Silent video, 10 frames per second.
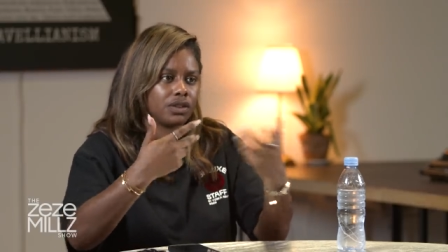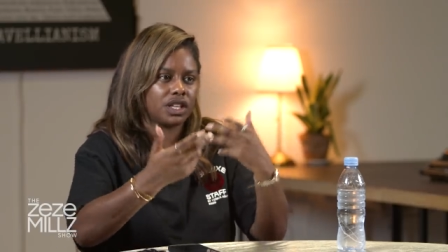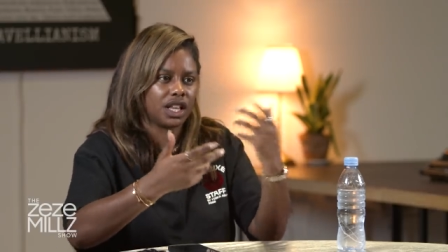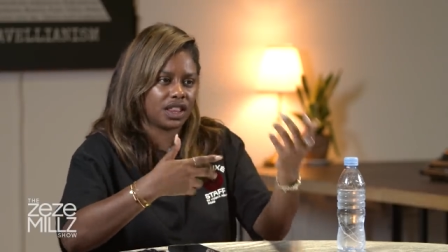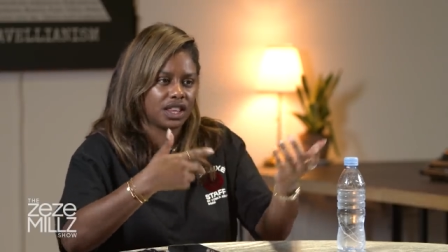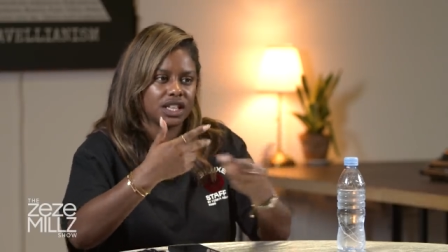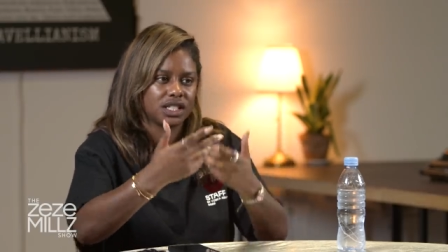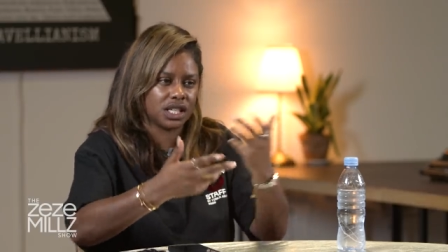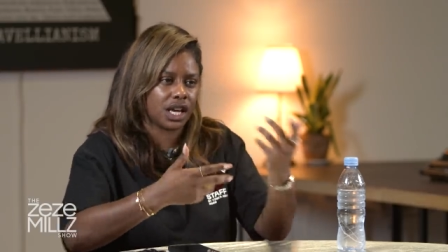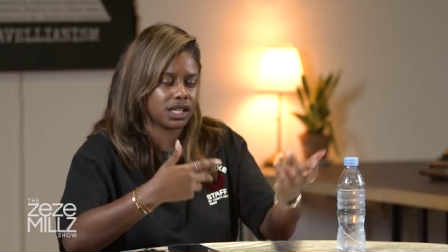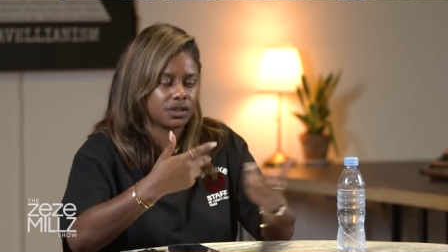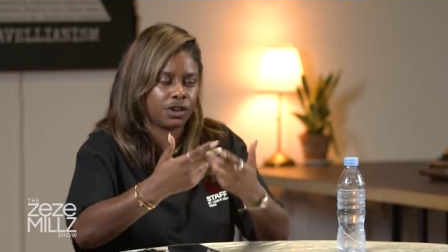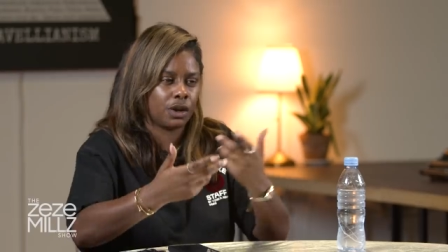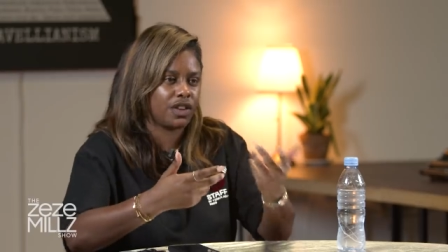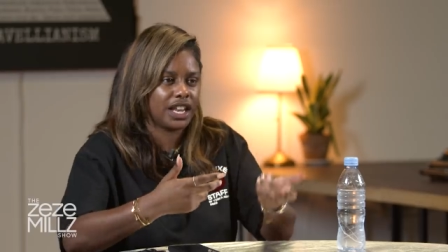That it's nice
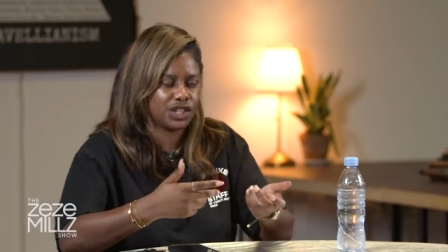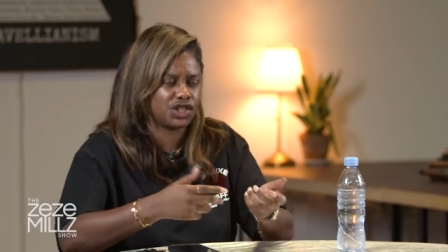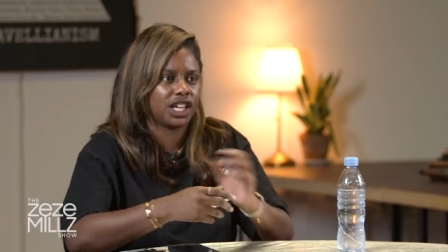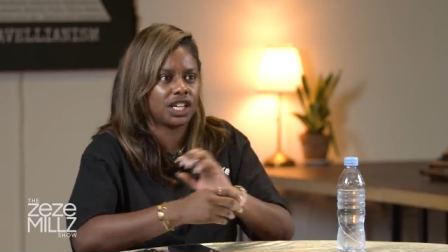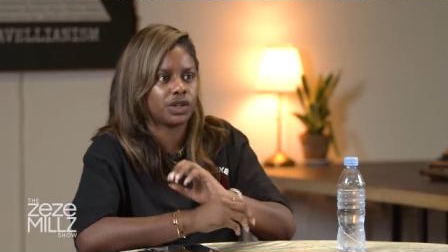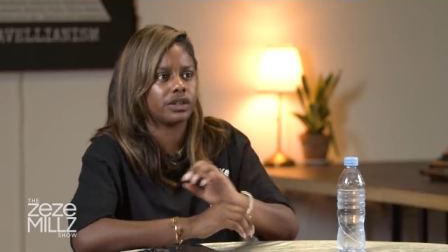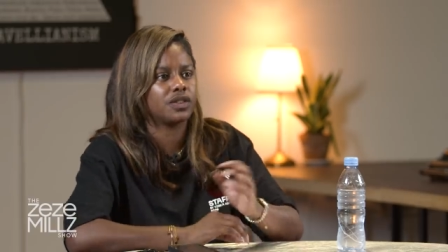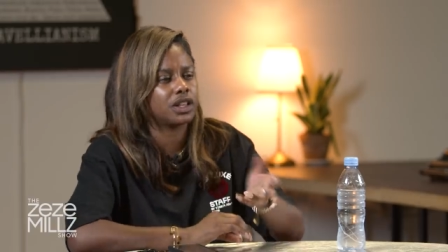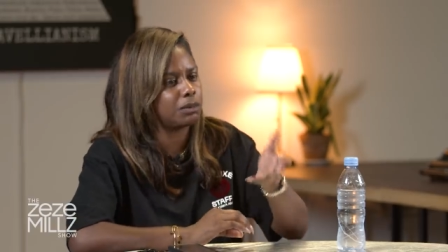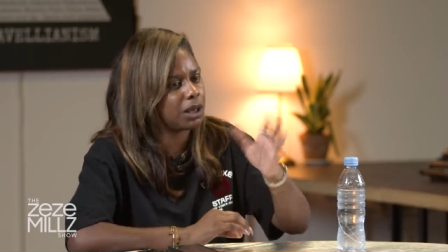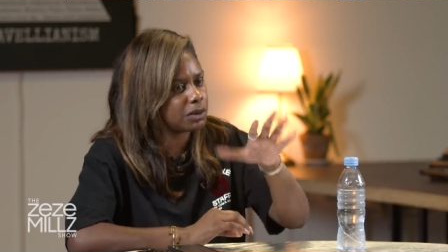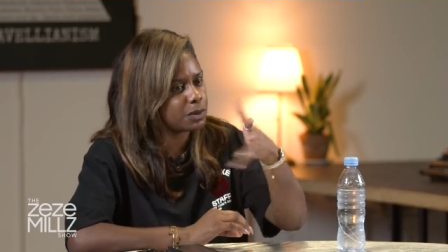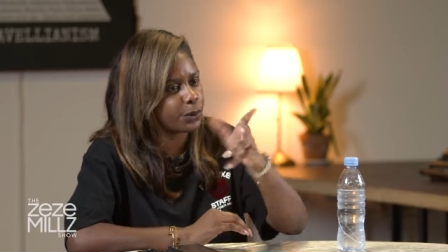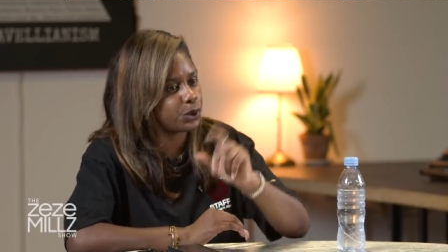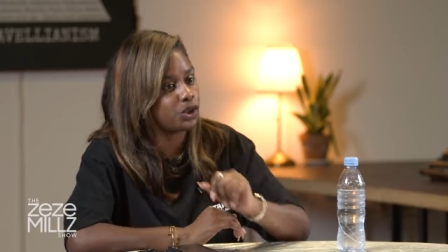flow of energy here. So I was thinking maybe
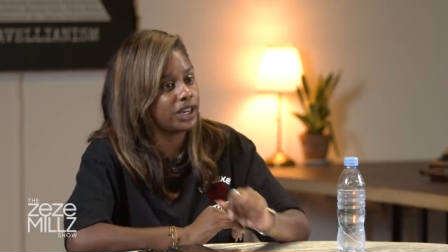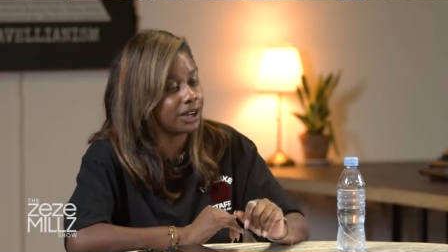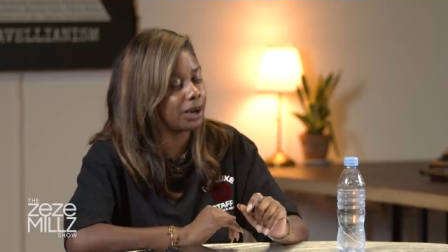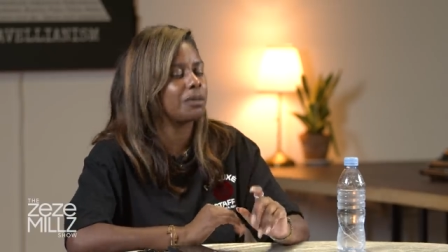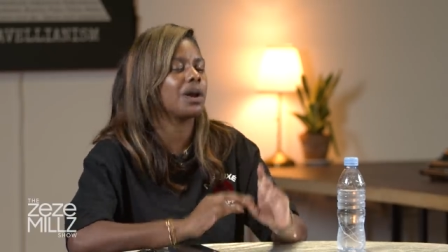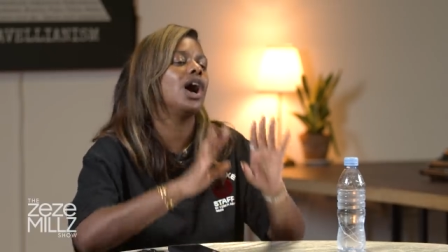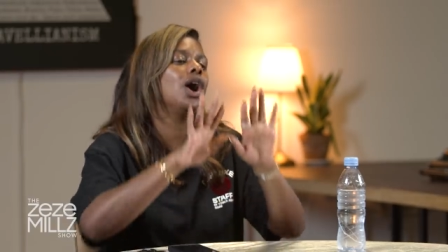it's because you're a Leo and I would be like,